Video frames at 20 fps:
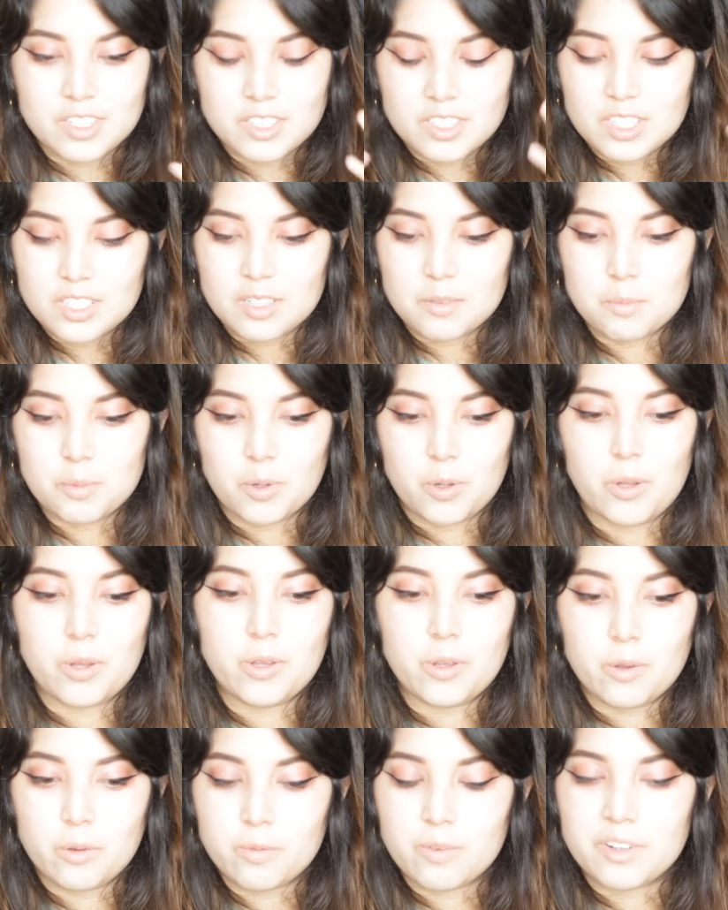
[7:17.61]
It's like a
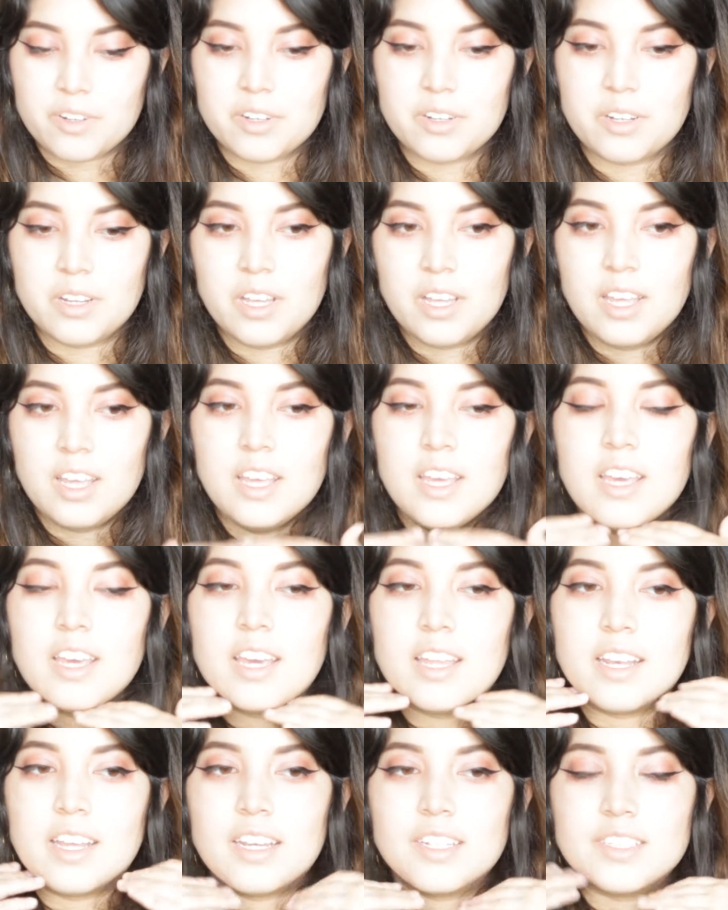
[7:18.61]
pullover
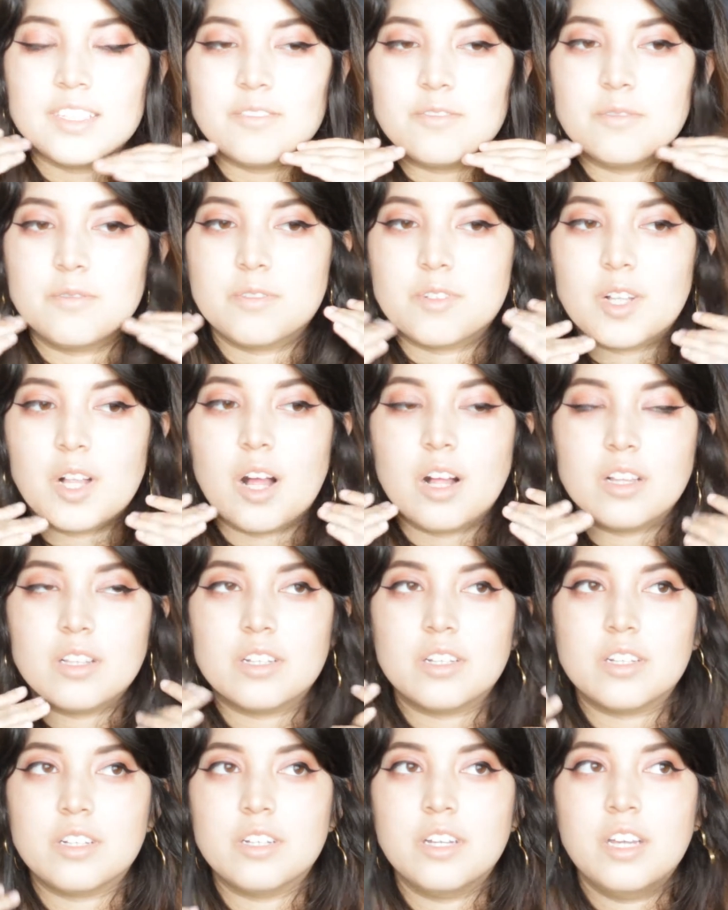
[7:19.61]
and it has a
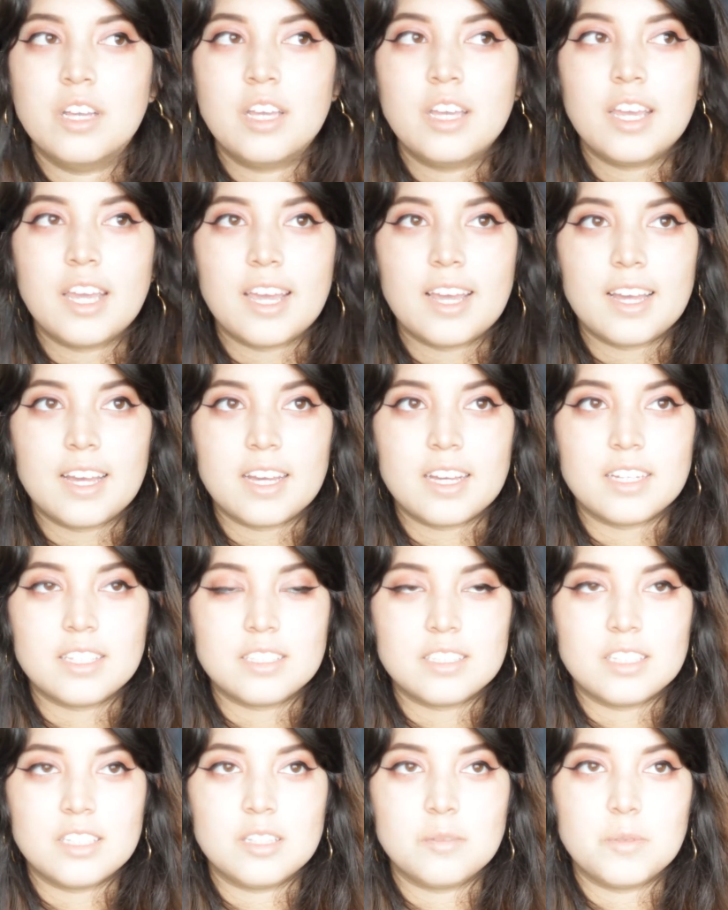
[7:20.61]
collar
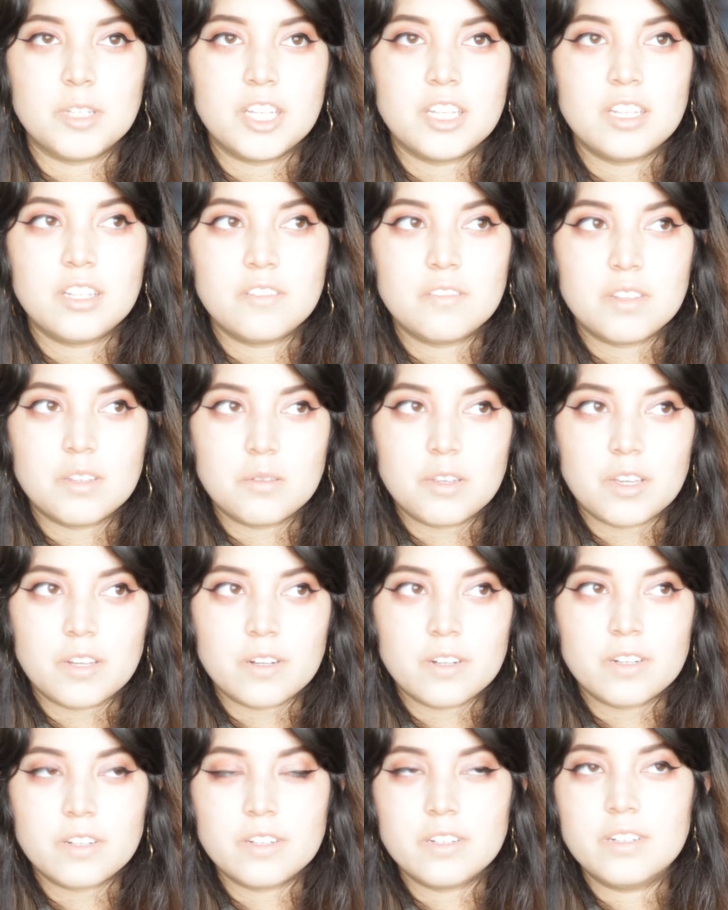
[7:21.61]
and in the beginning of the
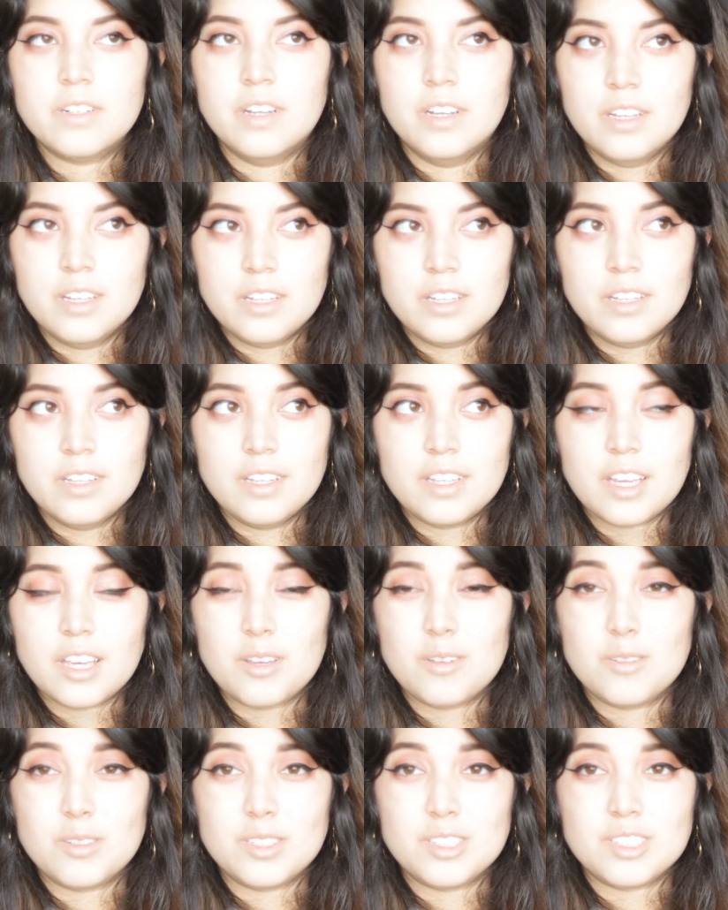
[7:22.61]
year
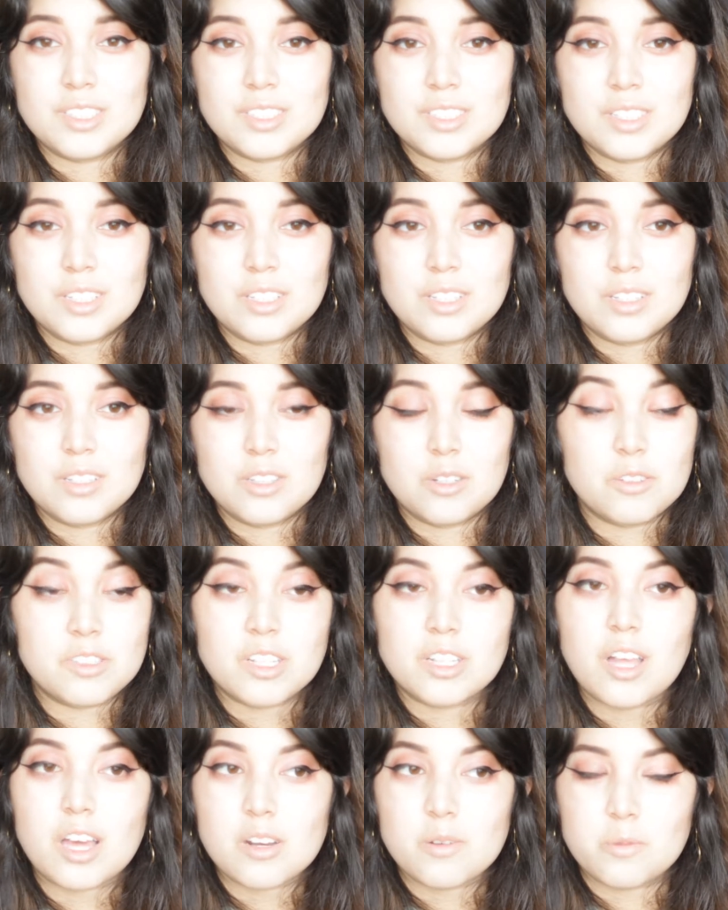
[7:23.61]
it was, there
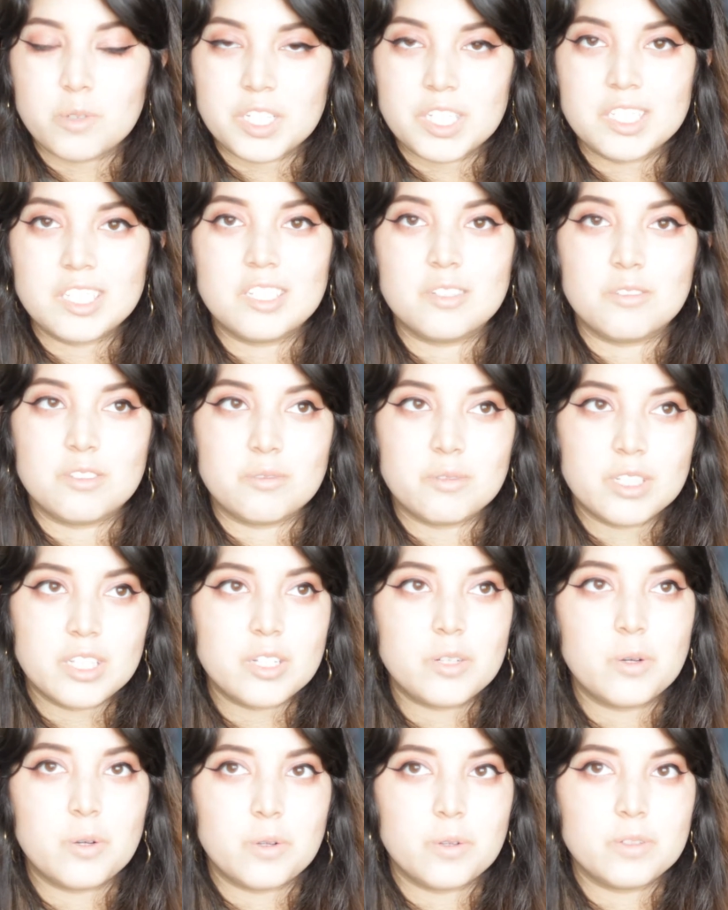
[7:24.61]
was a lot of wind and it was
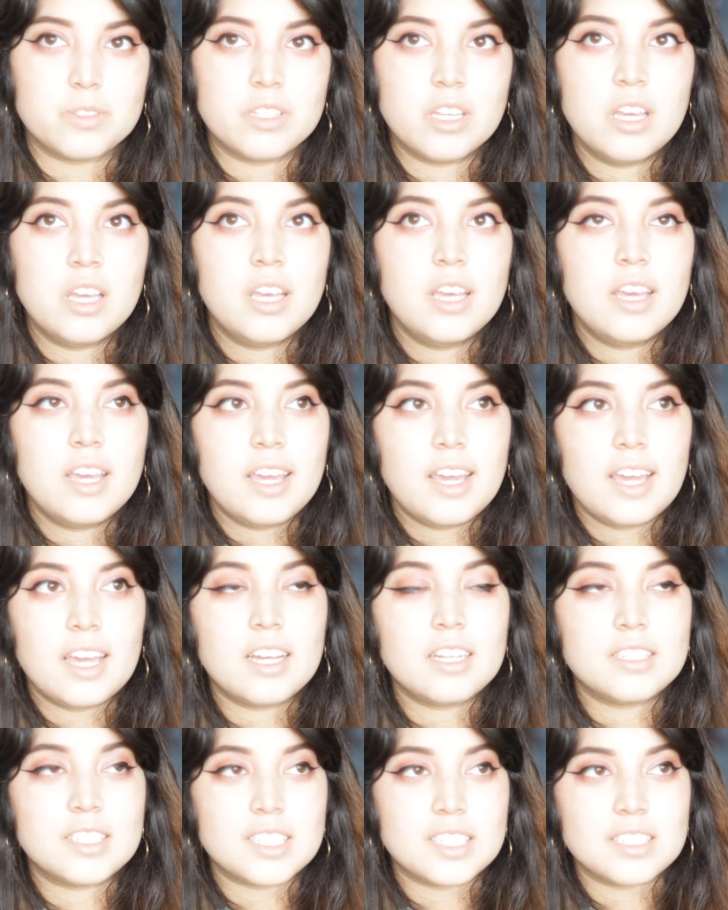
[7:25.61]
really cold
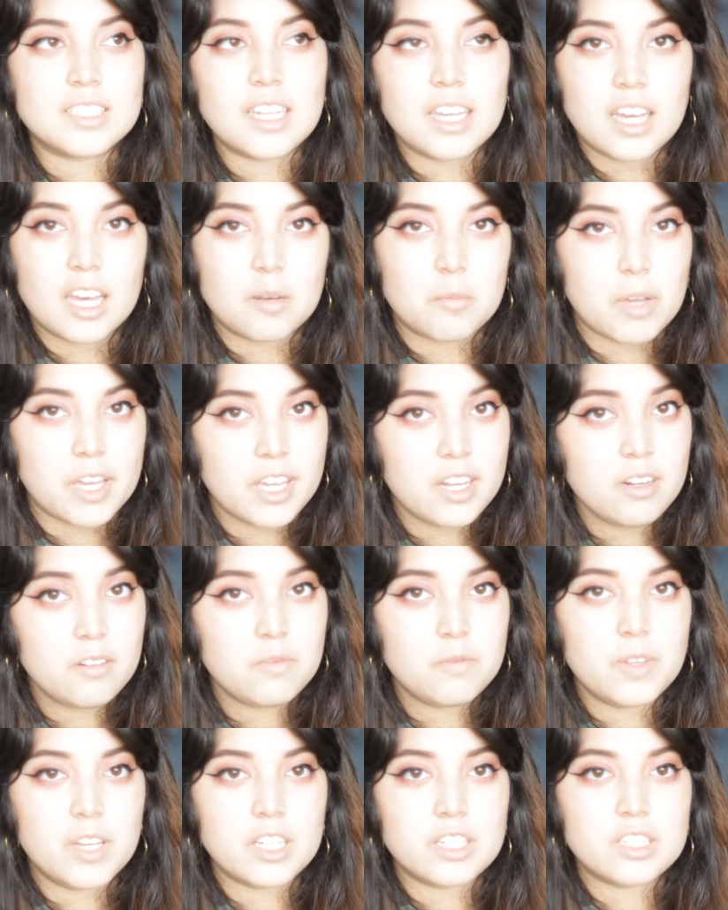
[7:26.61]
and since I had my ear
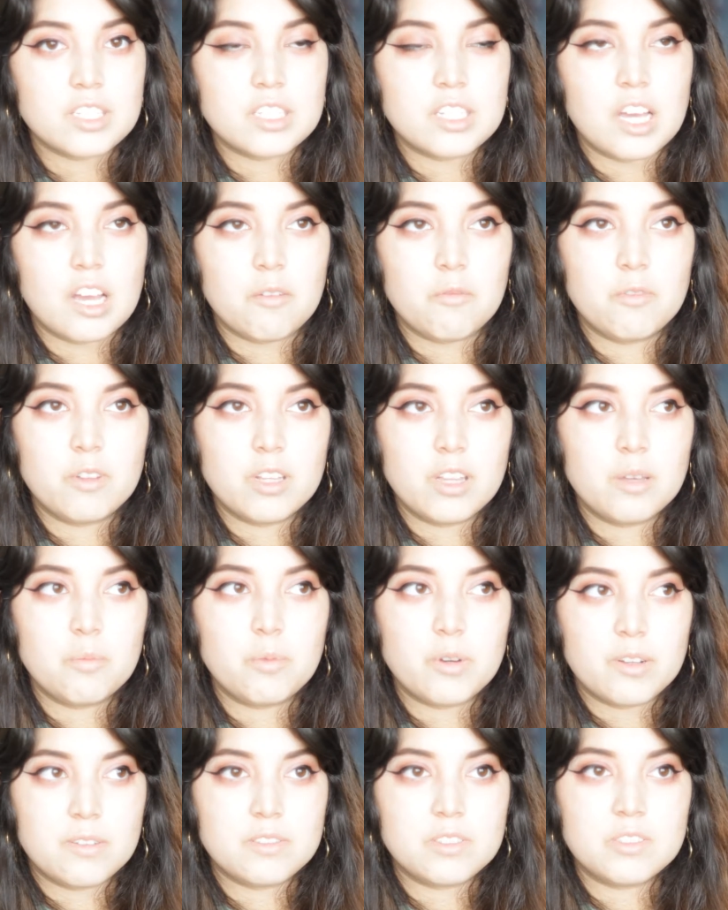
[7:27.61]
infection, I'm really
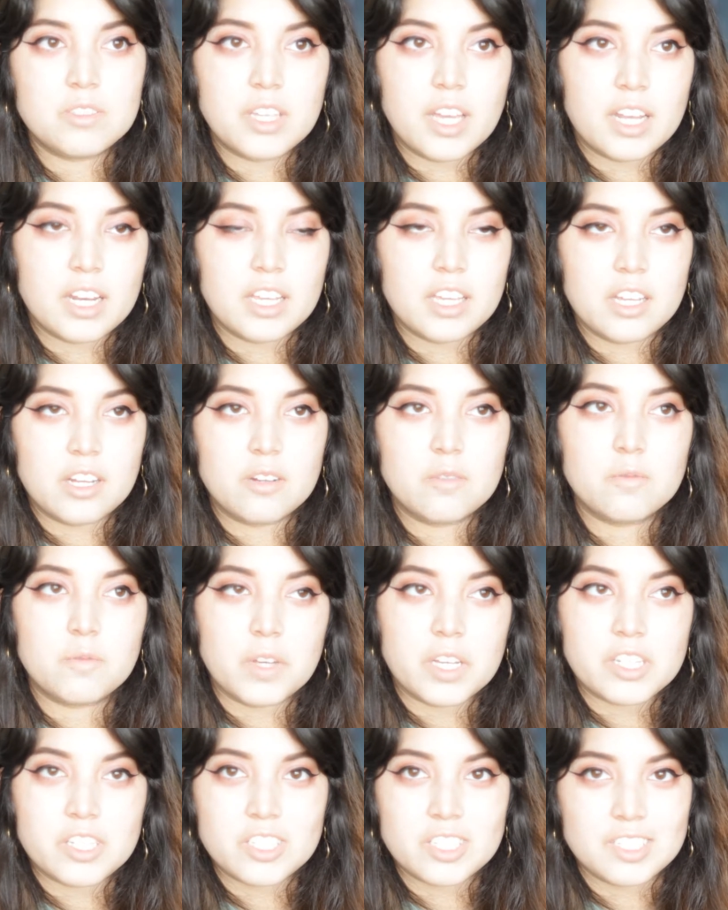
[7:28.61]
prone to getting ear
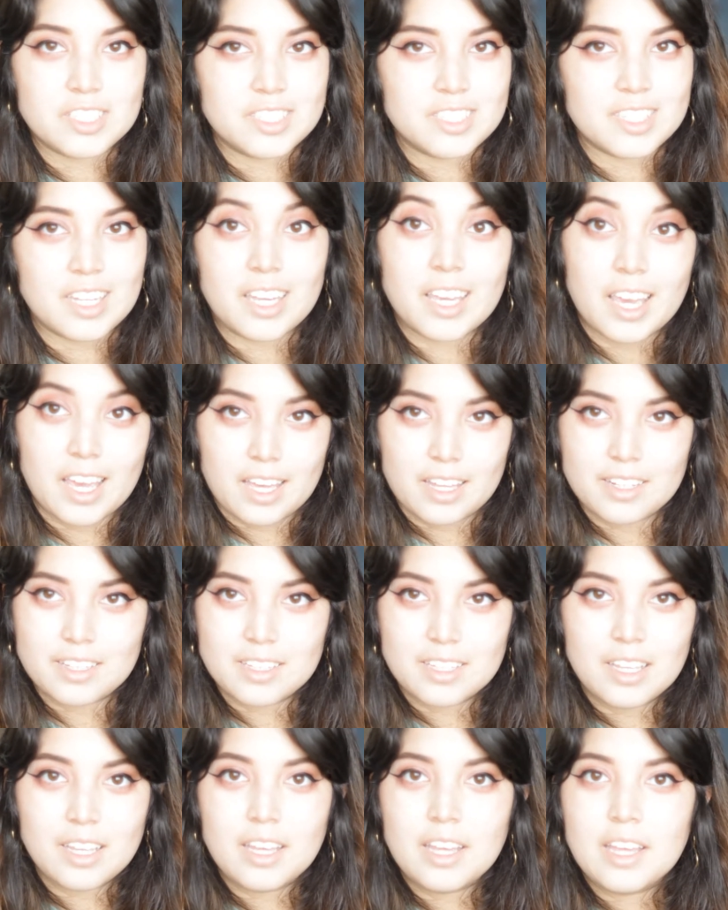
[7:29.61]
infections again.